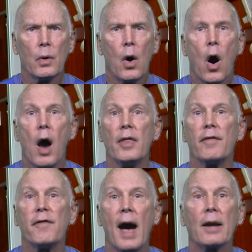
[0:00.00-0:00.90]
On the
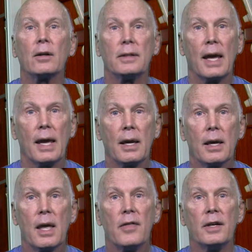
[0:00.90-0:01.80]
final day,
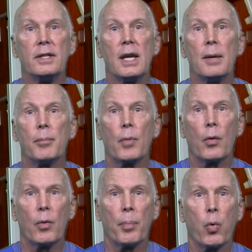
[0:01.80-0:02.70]
the team
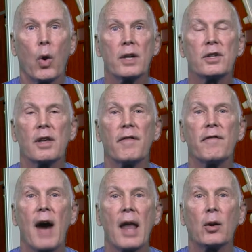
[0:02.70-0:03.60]
reports the
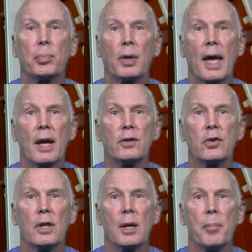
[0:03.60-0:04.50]
final plan to
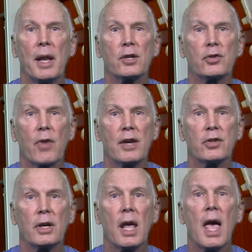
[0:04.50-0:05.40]
the
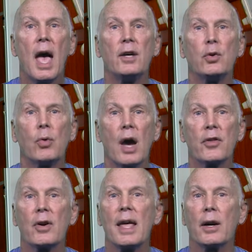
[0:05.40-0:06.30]
administration and to
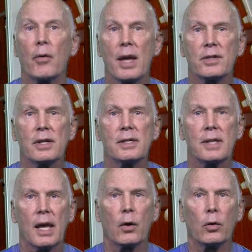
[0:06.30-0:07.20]
other interested
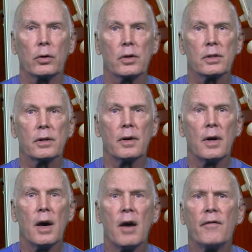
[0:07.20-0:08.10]
stakeholders.
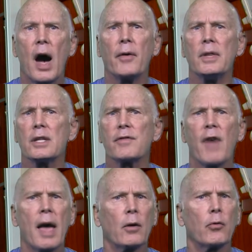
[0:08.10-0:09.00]
Following this
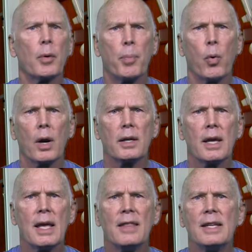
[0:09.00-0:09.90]
final report,
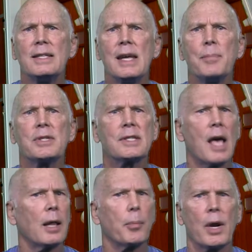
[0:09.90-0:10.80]
the team
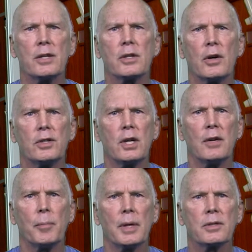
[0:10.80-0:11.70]
celebrates their
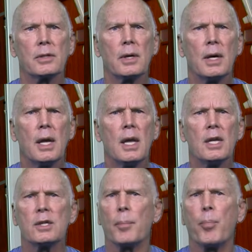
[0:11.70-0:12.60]
achievements. It
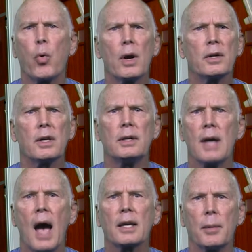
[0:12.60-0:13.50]
is important to
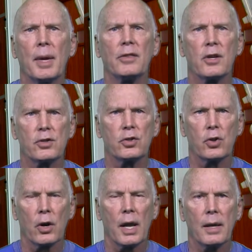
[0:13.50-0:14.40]
document this
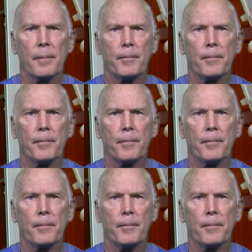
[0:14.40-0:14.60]
journey